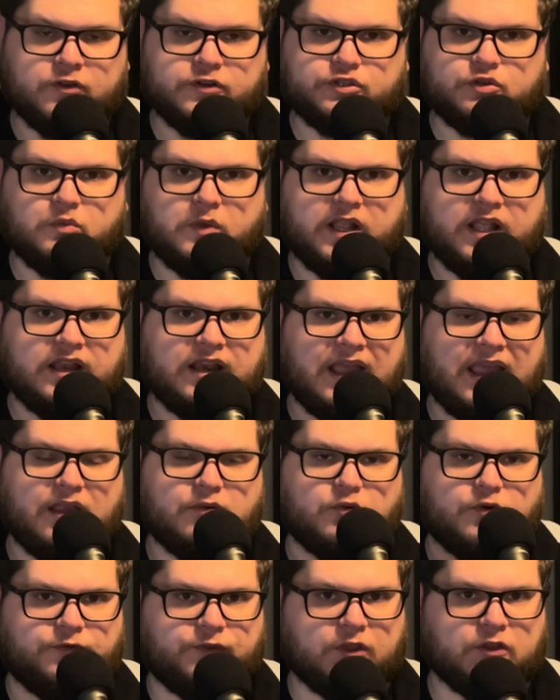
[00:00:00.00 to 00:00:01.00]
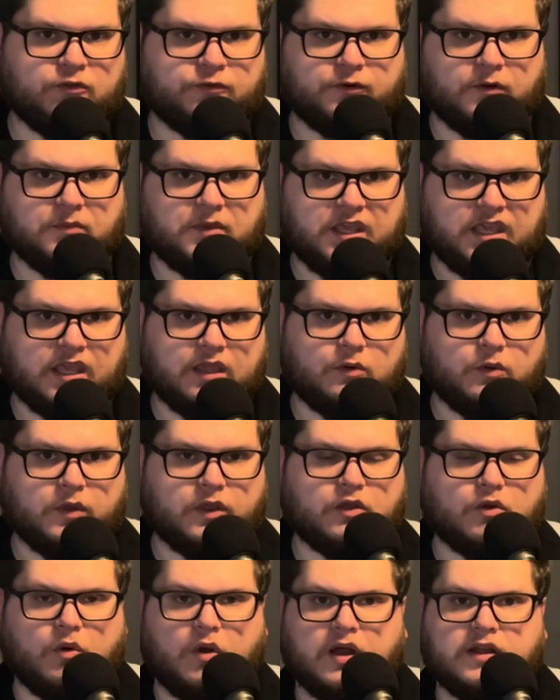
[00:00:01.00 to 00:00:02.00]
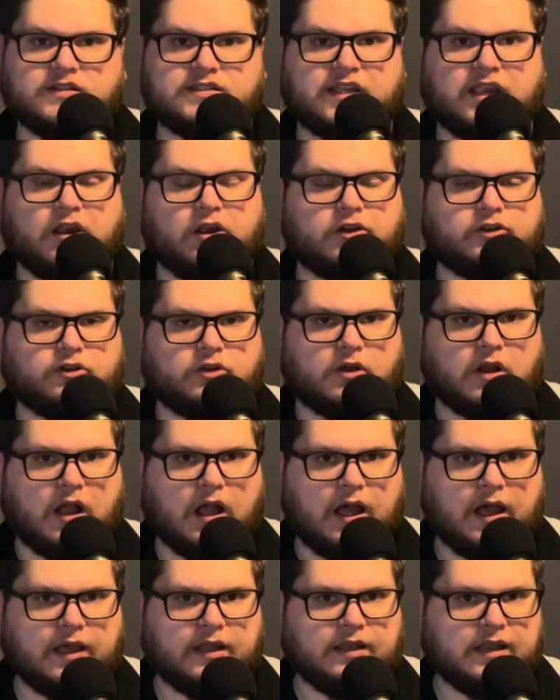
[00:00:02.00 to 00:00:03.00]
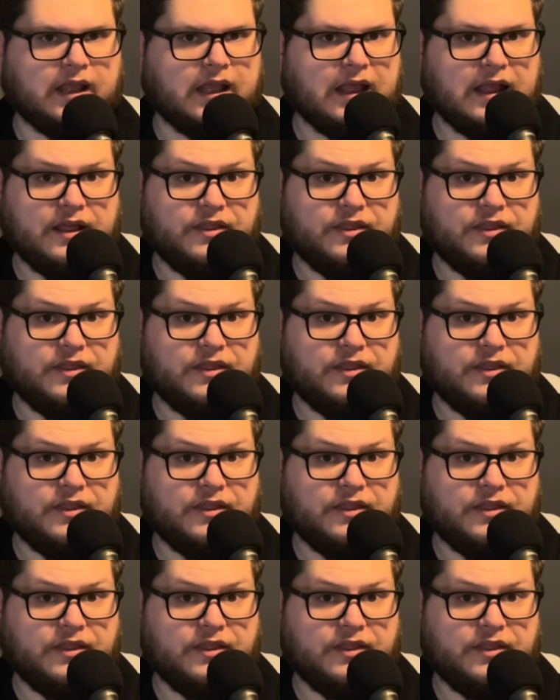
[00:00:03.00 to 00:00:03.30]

version, we get a reveal from Ke Huy Quan's character Han